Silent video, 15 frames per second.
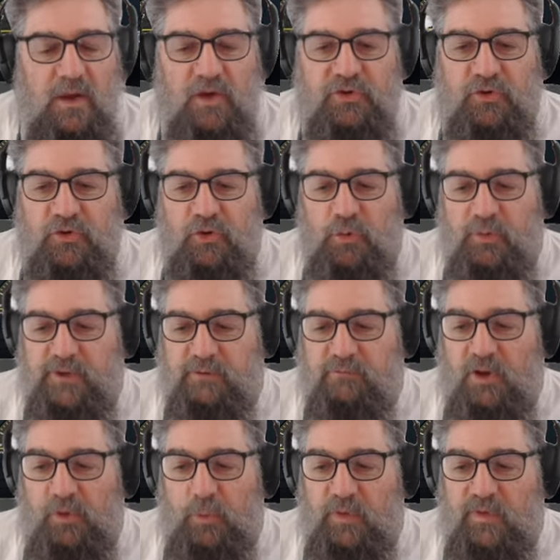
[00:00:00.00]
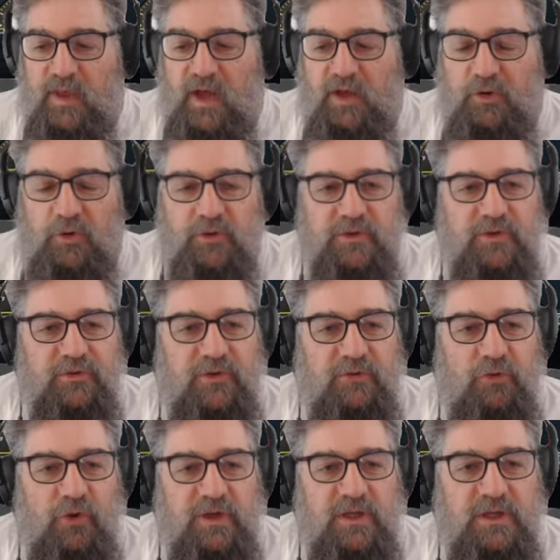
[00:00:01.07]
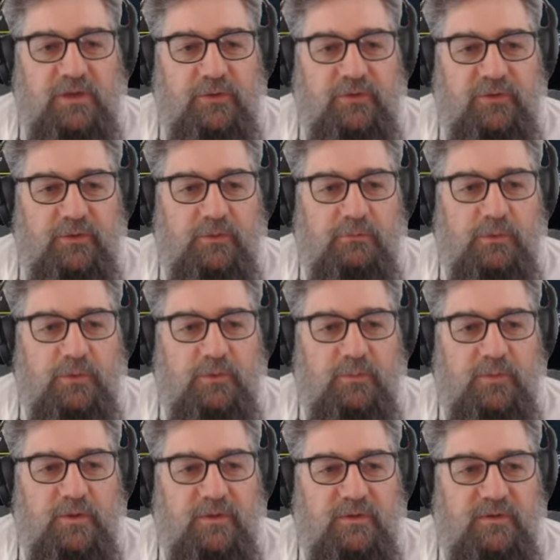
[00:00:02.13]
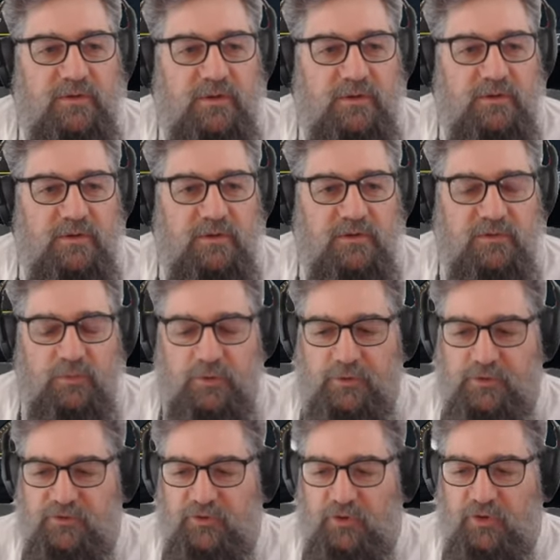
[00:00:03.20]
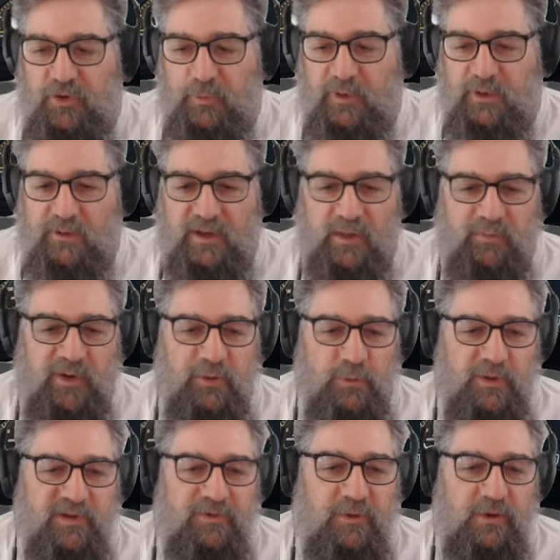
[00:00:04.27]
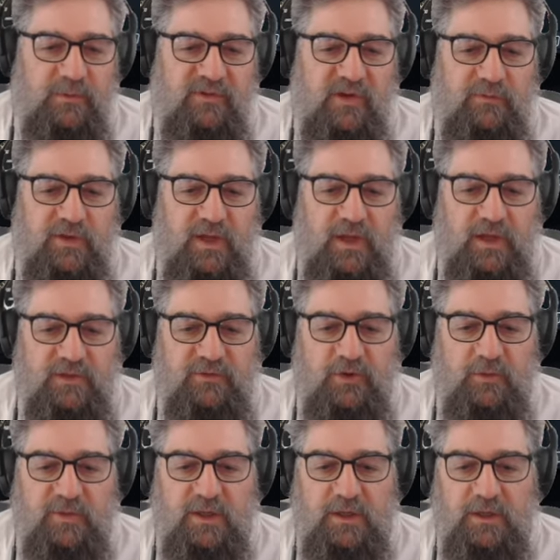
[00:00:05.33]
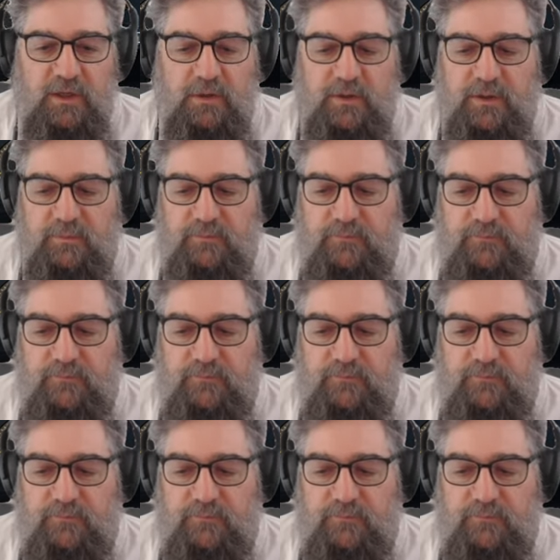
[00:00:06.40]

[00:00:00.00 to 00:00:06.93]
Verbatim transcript: I don't normally run with the HUD on because I try and get used to the route, but uh, I just wanted to show you that we're going uphill, that's why it was having a hard time getting going.